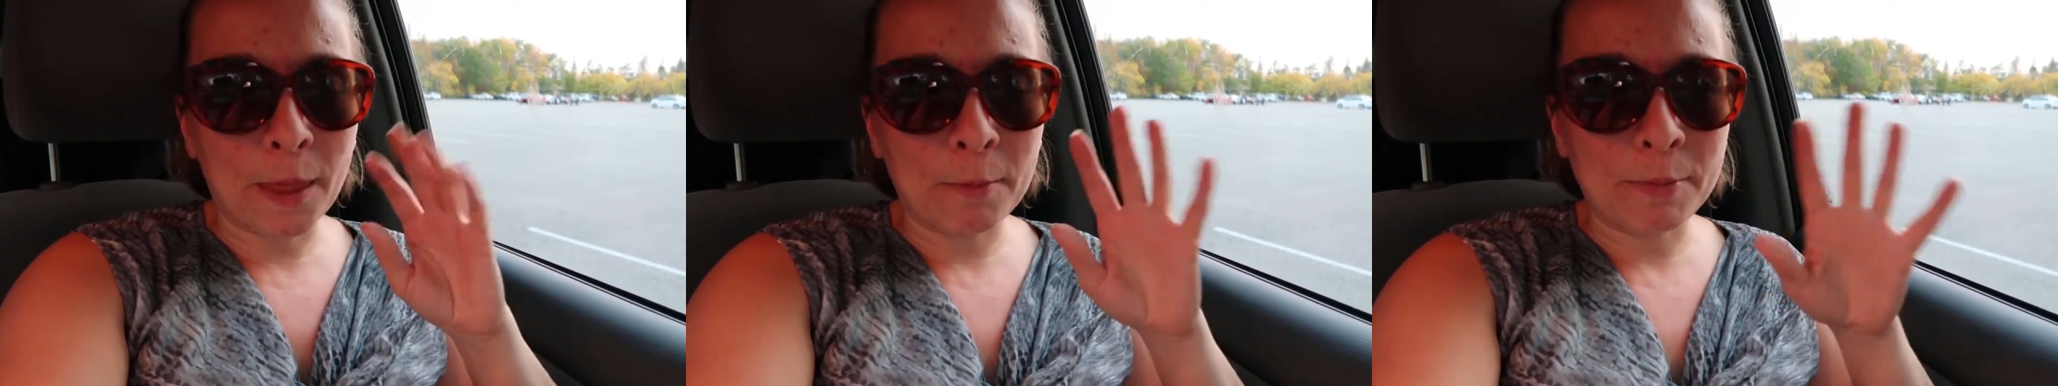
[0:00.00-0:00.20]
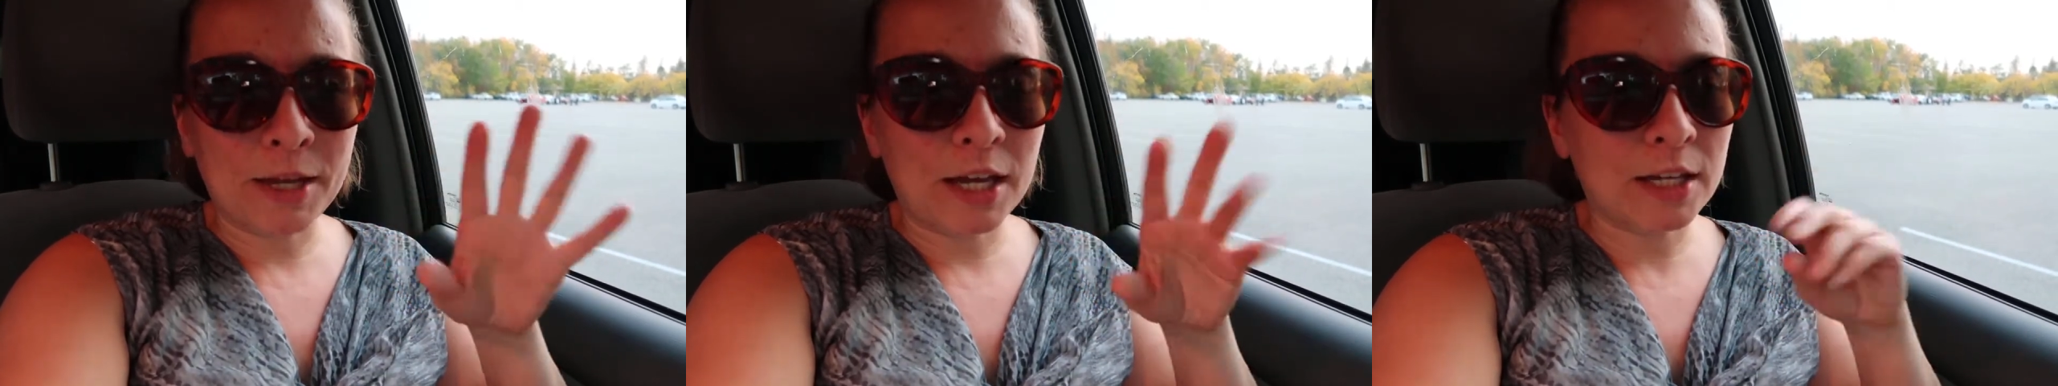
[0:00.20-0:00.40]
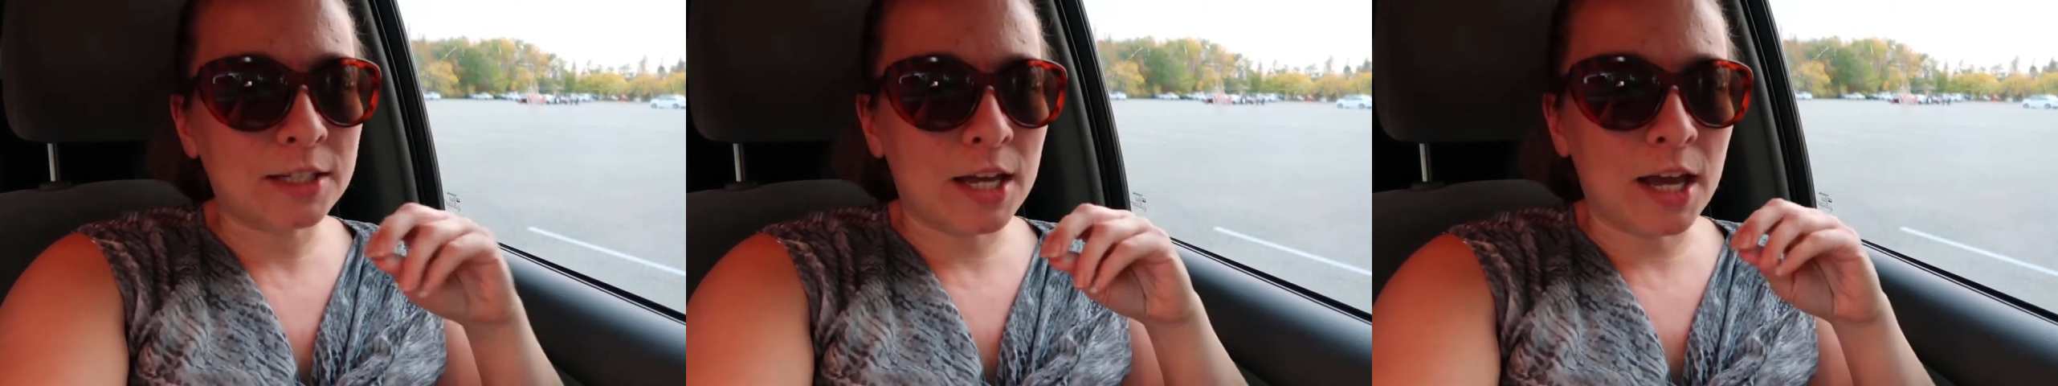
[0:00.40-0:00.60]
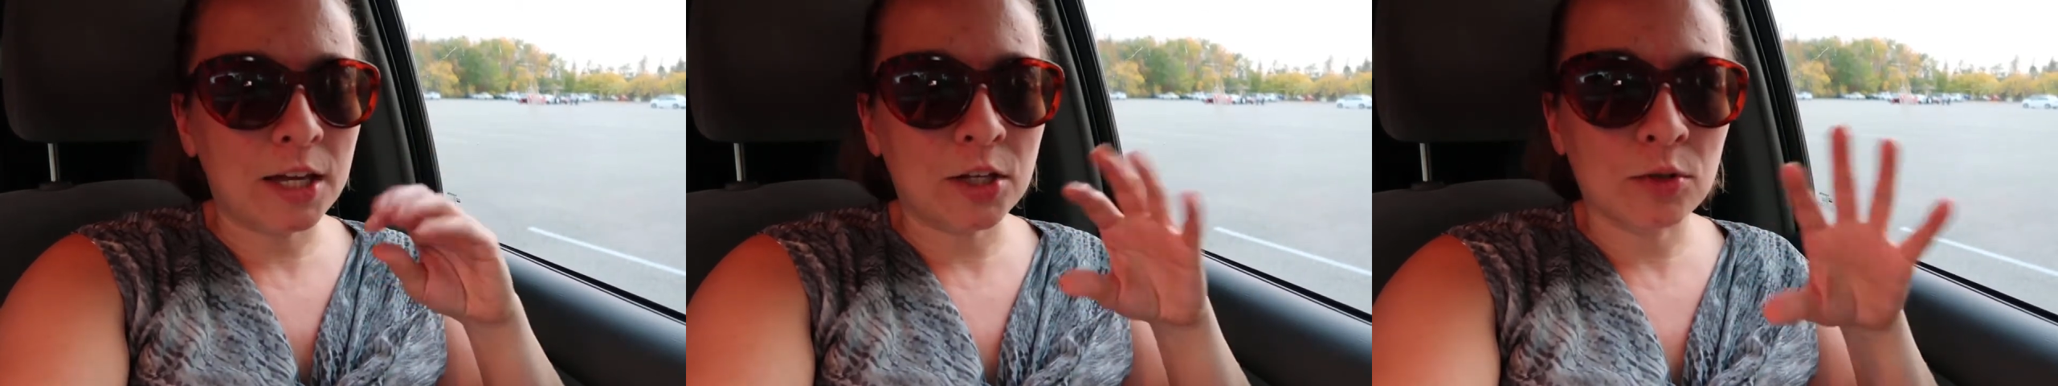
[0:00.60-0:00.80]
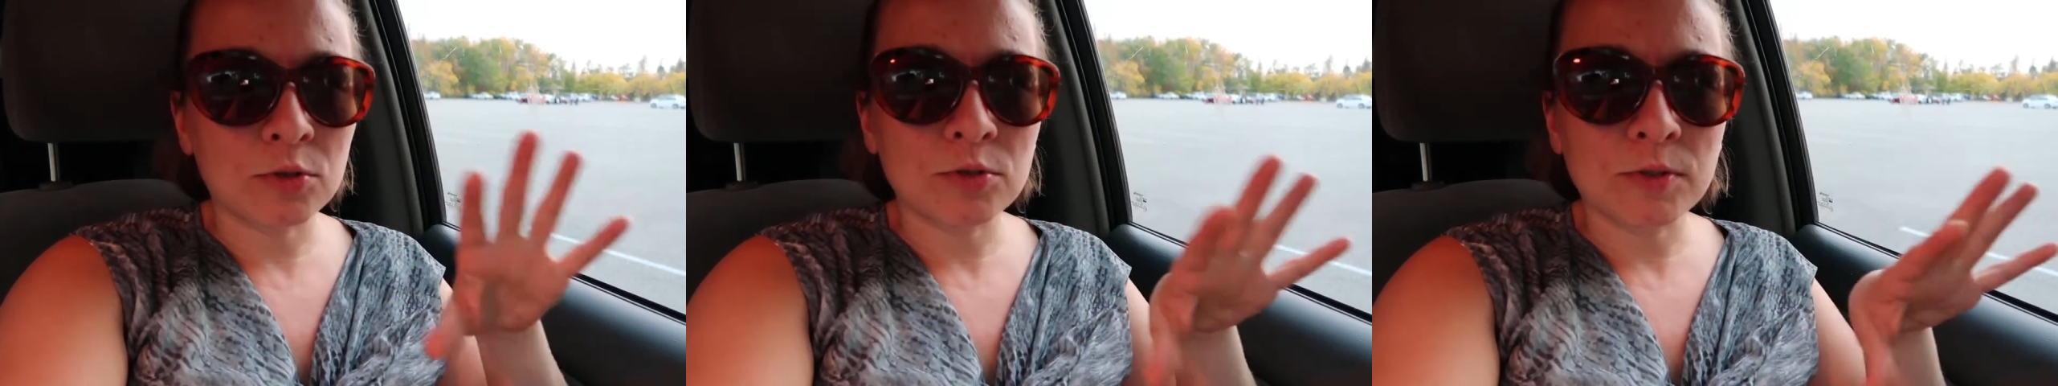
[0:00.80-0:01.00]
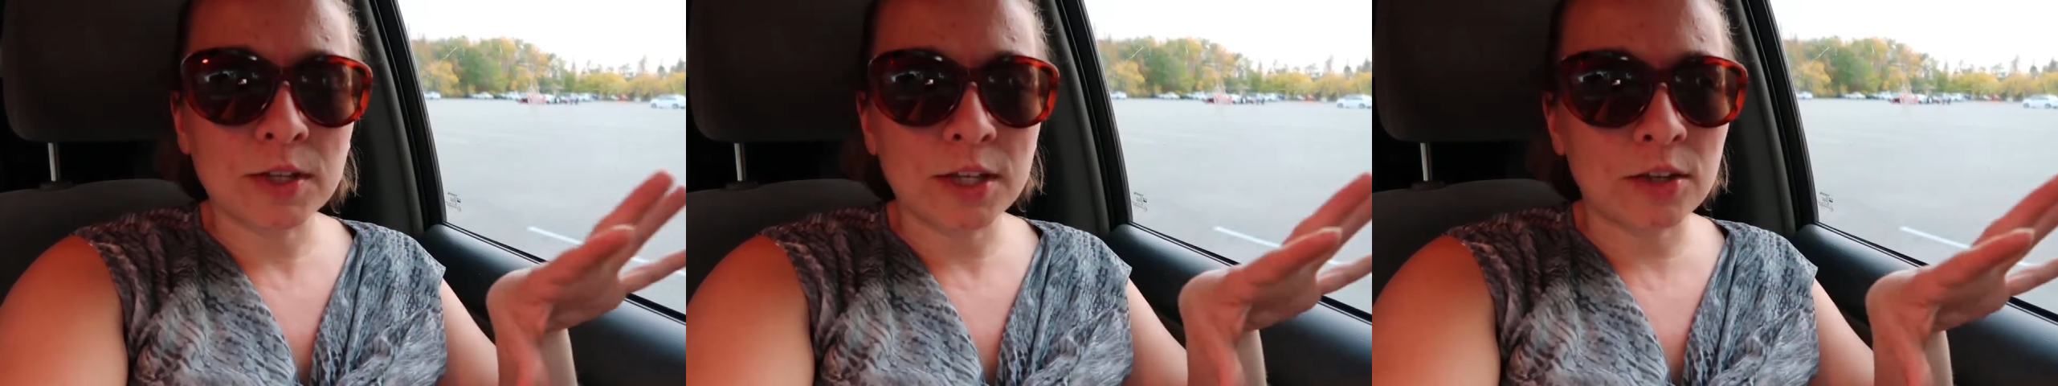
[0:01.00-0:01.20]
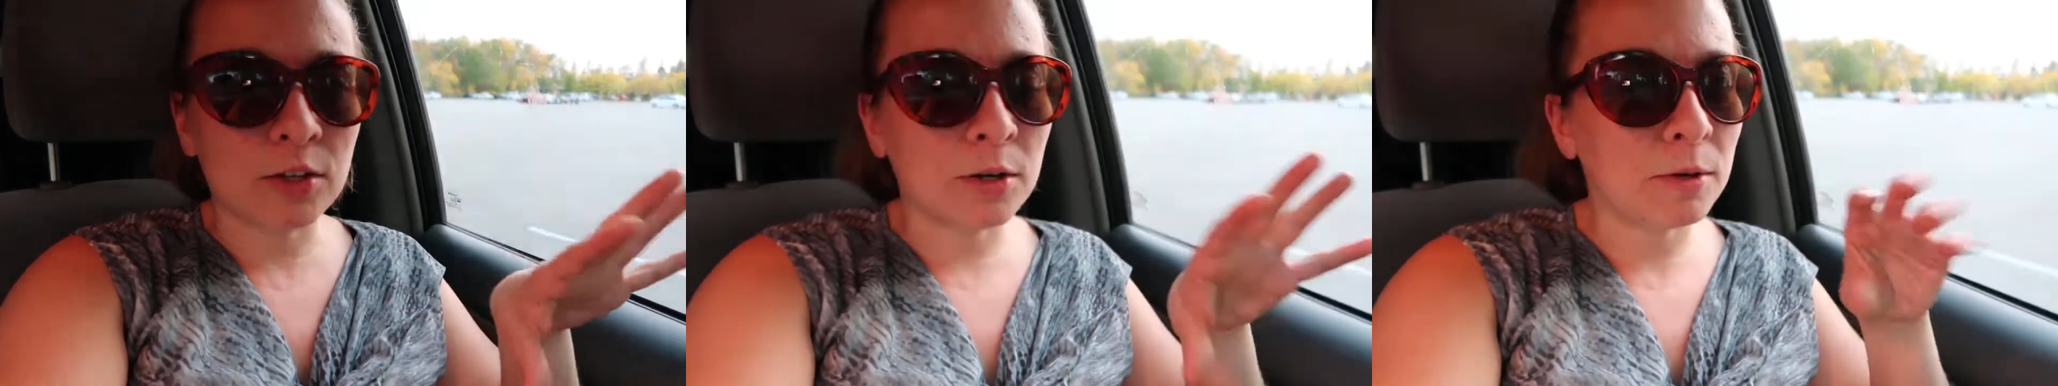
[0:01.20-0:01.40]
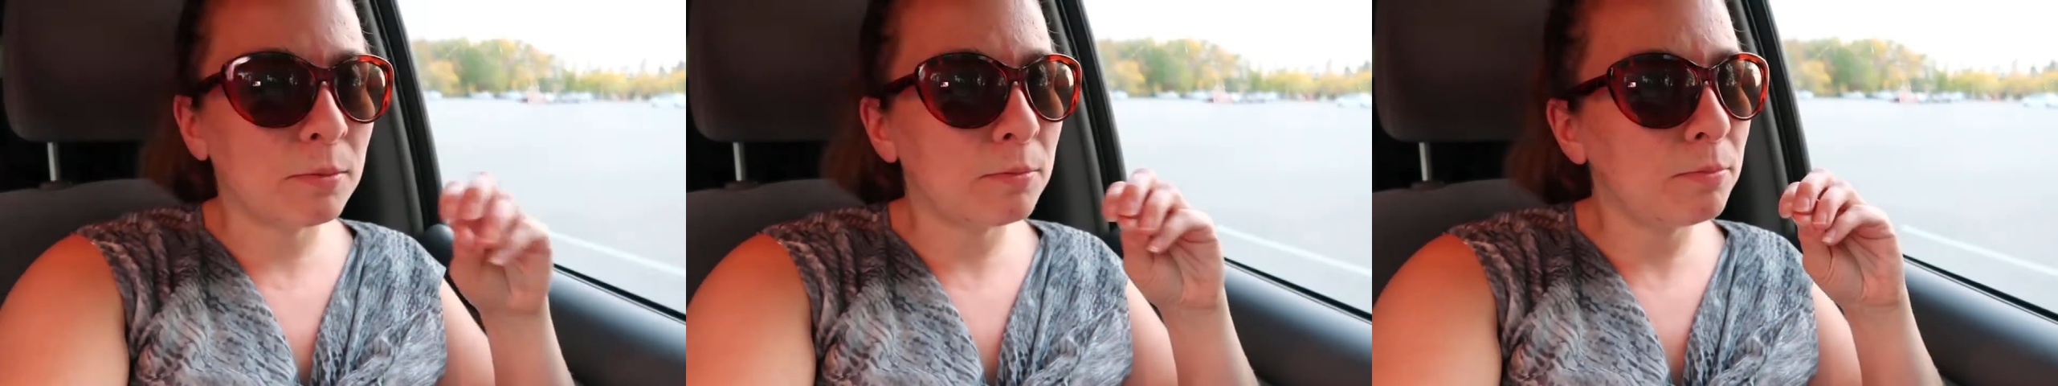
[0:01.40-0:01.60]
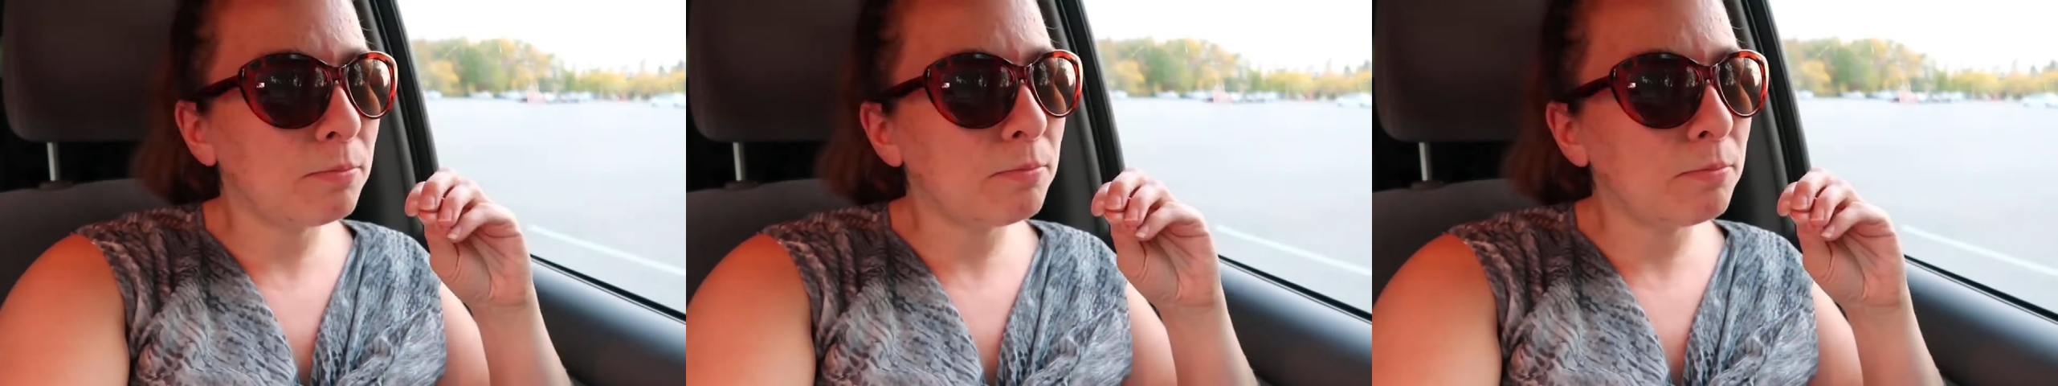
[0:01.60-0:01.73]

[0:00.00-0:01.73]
being diagnosed with either